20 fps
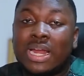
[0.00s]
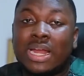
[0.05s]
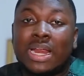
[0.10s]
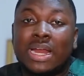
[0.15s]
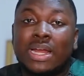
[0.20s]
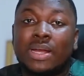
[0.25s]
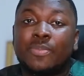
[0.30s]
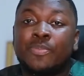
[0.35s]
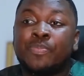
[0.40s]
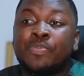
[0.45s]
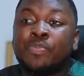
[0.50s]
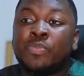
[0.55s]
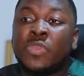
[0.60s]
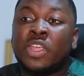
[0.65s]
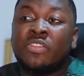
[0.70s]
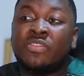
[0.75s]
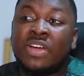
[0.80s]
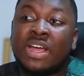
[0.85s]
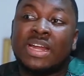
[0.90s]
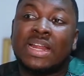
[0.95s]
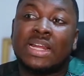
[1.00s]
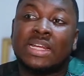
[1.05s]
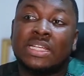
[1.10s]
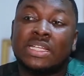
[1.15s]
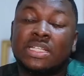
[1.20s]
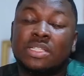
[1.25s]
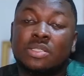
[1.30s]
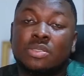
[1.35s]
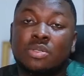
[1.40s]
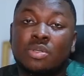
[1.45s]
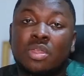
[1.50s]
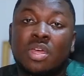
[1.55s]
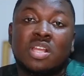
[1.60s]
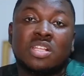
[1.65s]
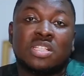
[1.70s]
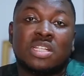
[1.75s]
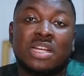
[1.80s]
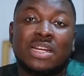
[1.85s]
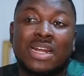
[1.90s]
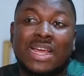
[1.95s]
And then finally,
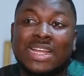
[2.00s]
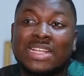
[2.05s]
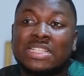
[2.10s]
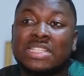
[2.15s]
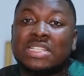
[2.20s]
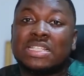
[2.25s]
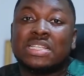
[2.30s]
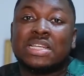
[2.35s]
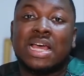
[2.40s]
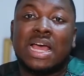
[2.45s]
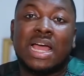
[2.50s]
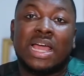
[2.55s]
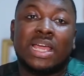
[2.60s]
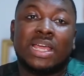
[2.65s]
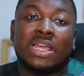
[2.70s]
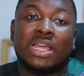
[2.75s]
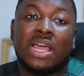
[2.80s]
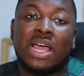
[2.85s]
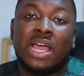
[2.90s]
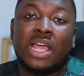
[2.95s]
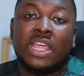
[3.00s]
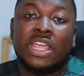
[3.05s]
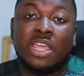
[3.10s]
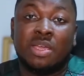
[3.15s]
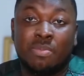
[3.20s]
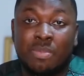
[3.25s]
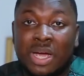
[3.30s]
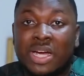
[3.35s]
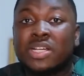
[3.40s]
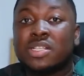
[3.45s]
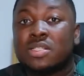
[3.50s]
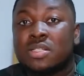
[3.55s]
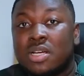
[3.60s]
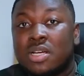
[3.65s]
2019, I came back to